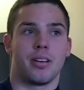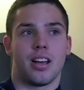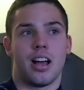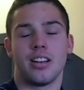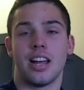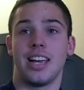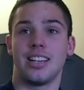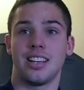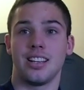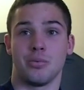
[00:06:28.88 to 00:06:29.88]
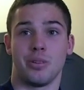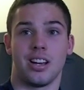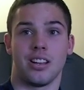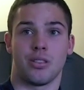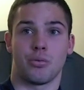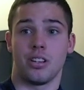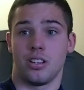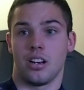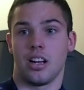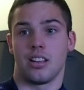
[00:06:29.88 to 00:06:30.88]
under 18s, we had
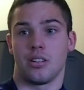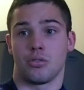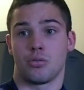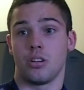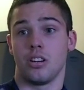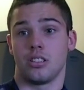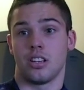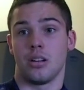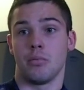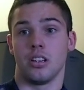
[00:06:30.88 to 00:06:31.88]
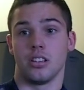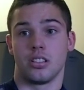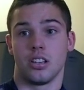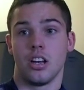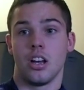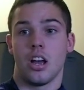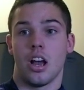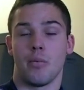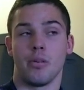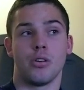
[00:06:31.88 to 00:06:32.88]
there was 3 centre mids,
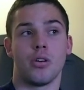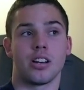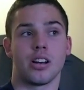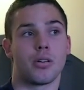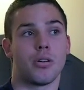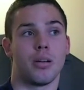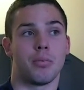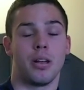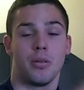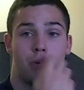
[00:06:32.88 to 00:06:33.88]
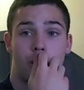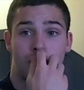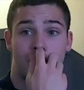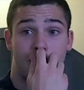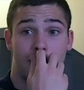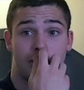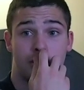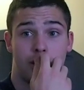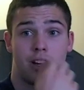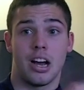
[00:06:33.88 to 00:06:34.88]
and we all ended up quite playing well together.
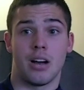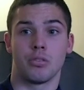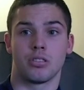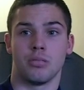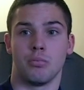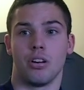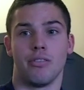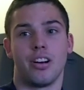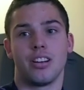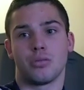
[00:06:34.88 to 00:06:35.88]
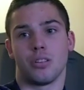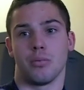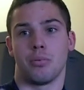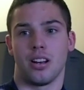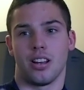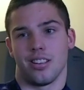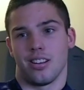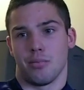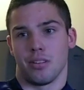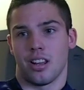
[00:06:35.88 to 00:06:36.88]
So I was the more advanced one and played like the
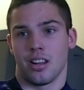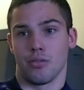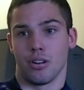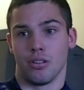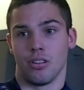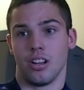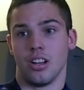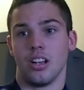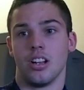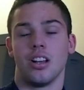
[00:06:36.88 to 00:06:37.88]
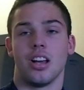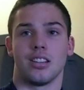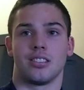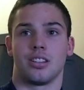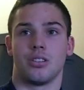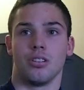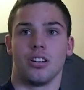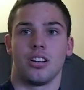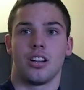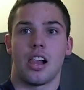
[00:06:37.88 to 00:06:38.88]
number 10 role, as they call
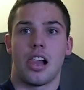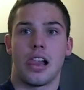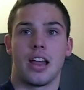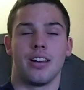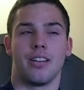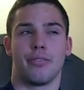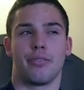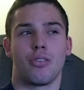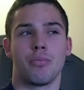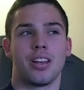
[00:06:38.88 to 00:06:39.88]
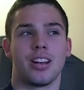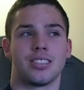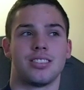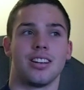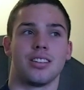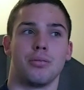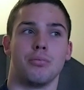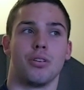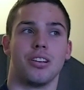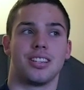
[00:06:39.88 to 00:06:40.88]
it. And then from then I started to be
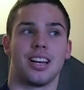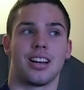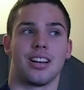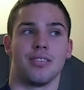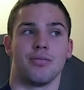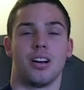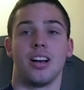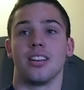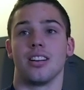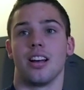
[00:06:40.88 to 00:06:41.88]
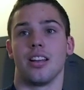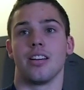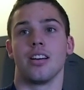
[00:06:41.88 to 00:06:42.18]
more attacking minded. Like